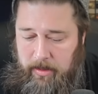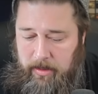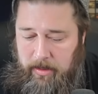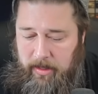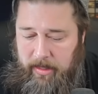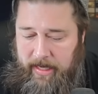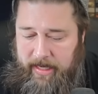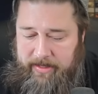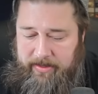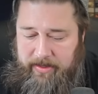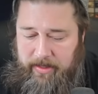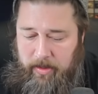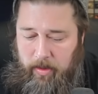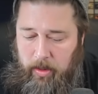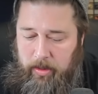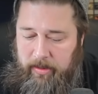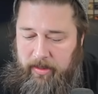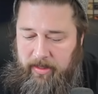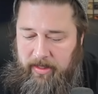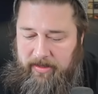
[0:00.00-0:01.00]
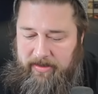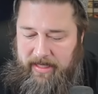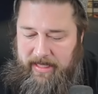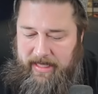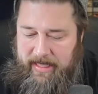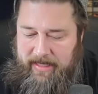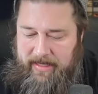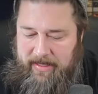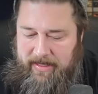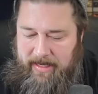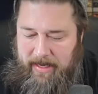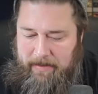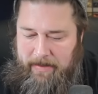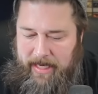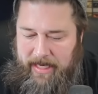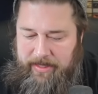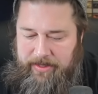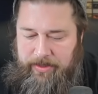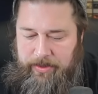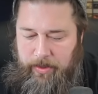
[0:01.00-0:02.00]
All right, so it looks like it's
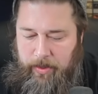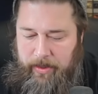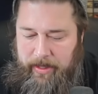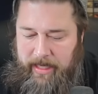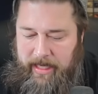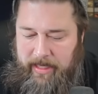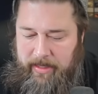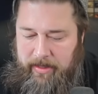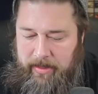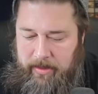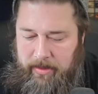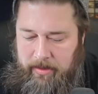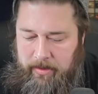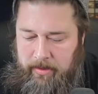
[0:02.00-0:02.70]
semi-sorted.